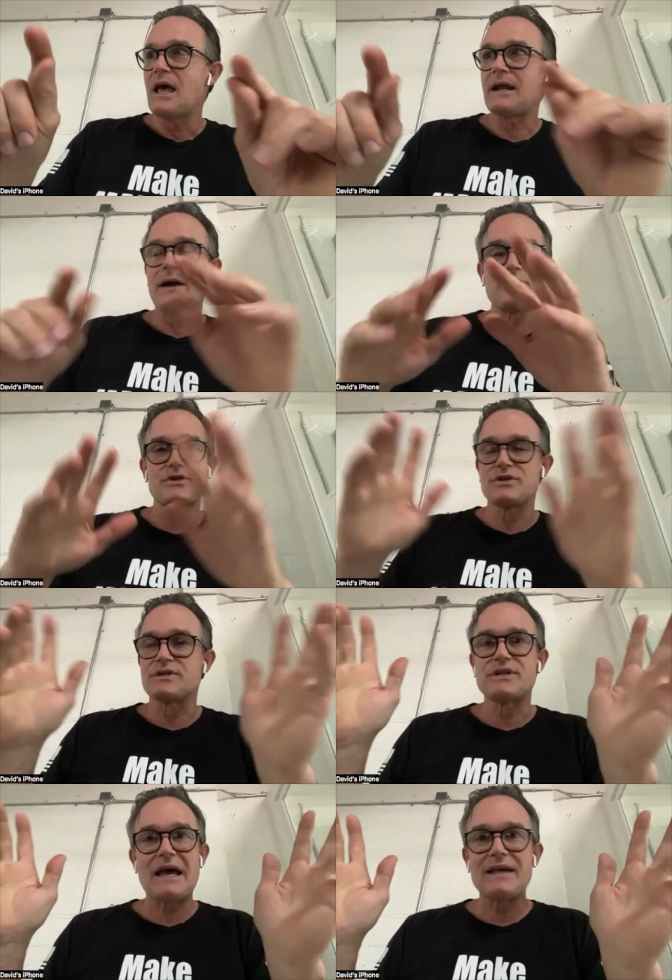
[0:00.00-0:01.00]
and I was just
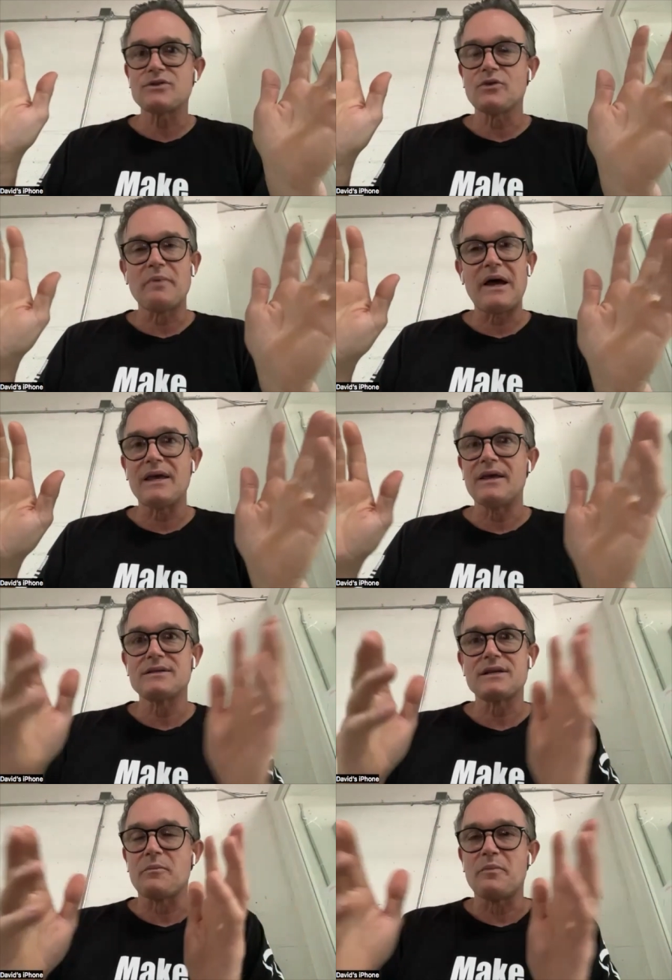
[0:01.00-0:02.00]
dazzled by
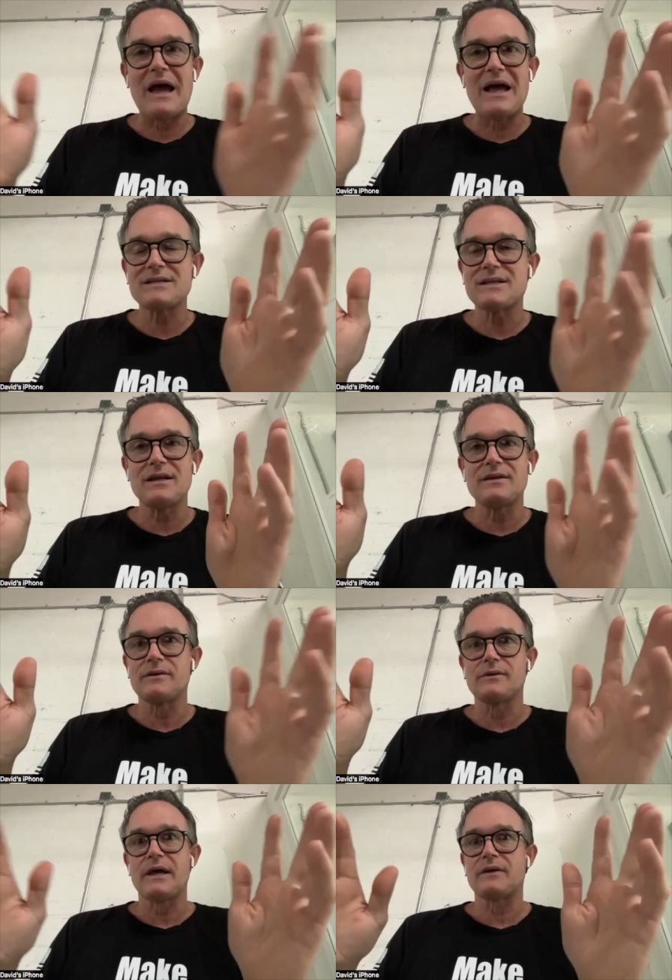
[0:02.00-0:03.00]
his capacity
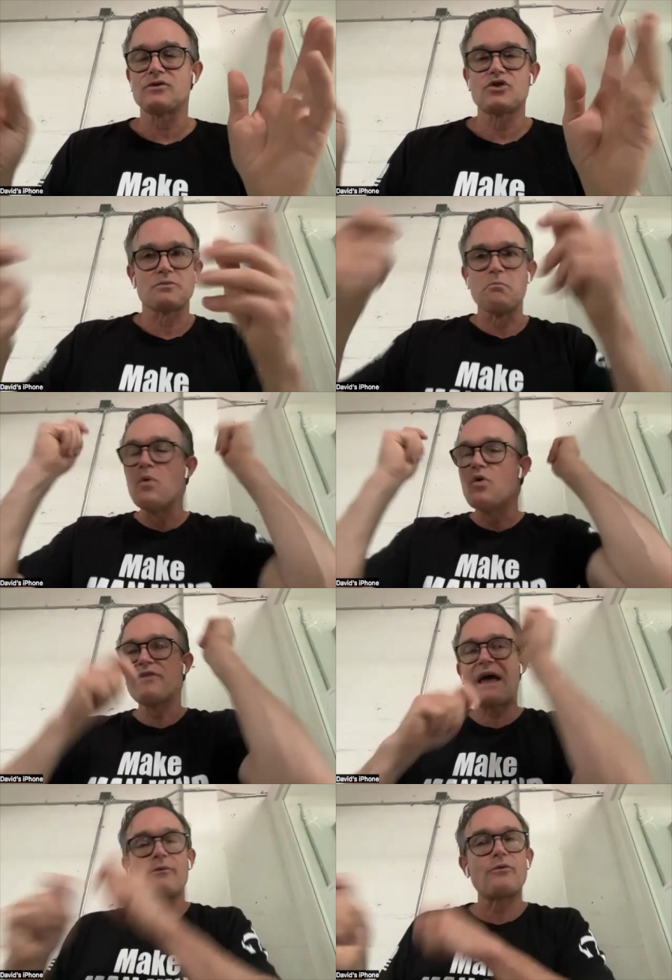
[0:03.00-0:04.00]
to like just
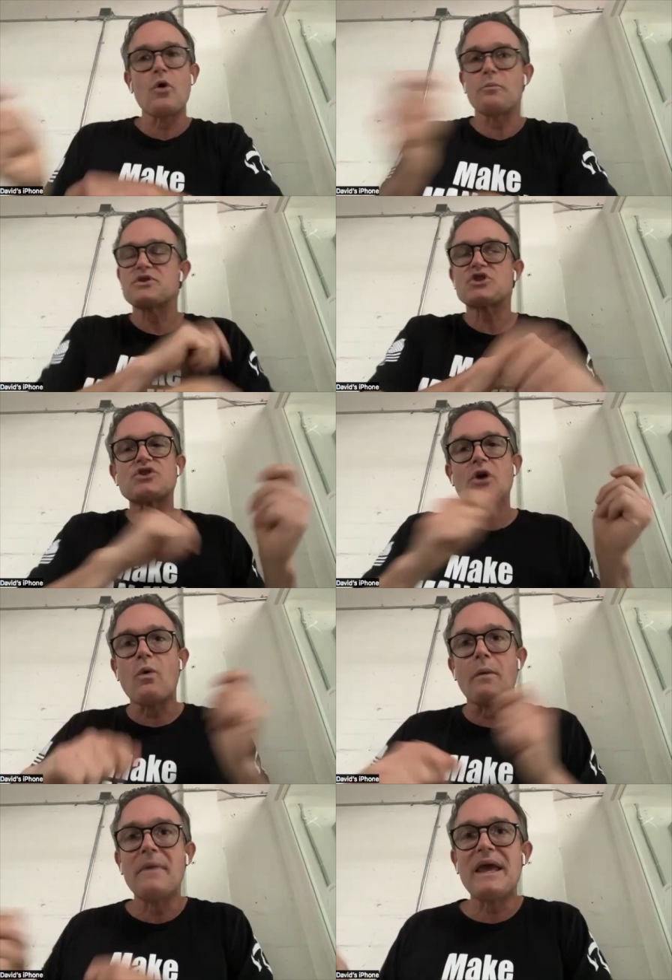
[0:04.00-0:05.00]
move that rope
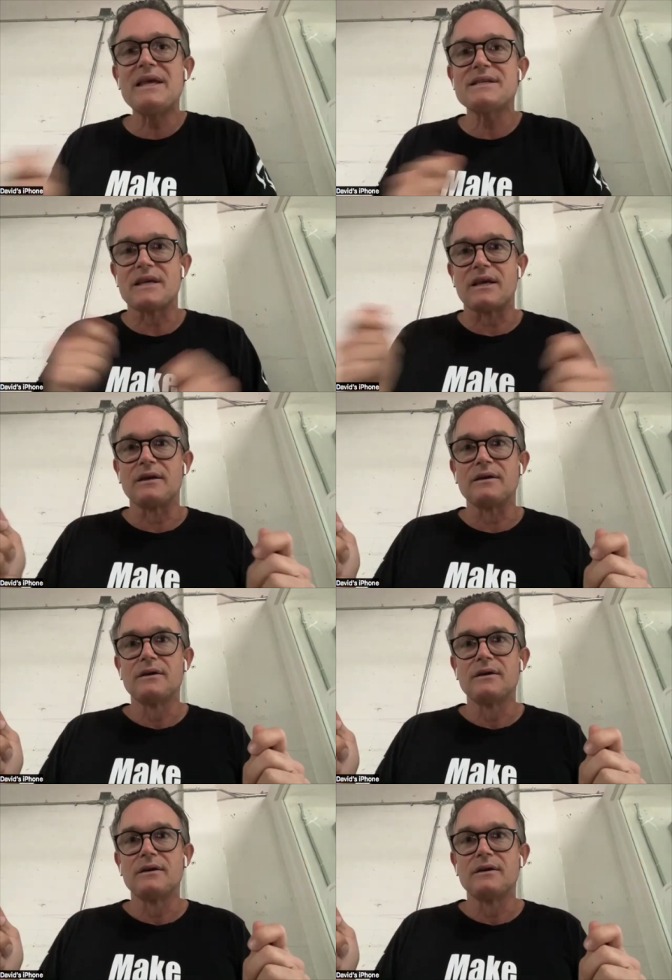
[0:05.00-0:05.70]
so amazing.